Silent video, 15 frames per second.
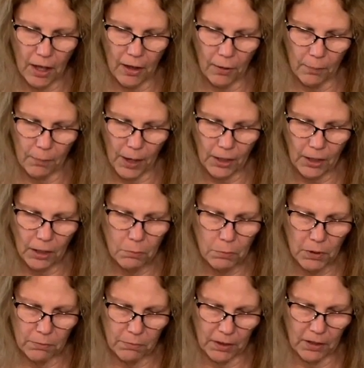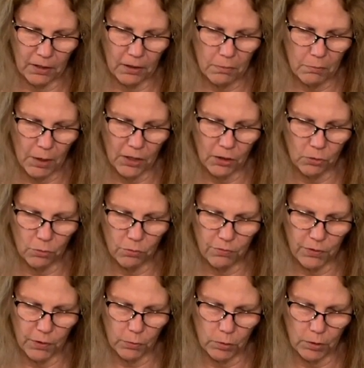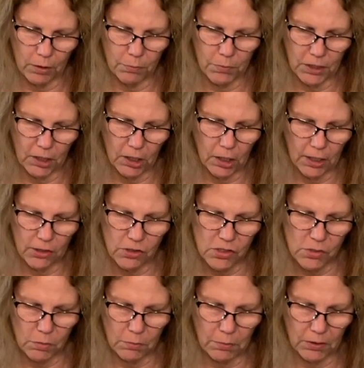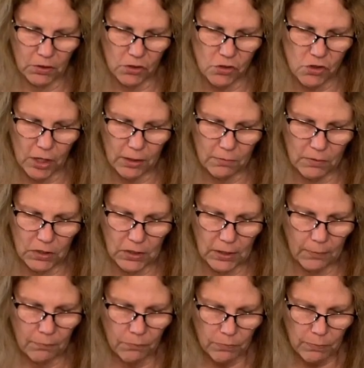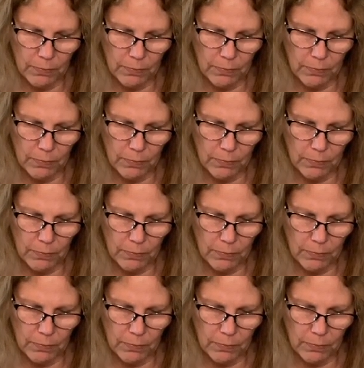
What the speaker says: I could put my own phone up there. I just wouldn't be able to check everything.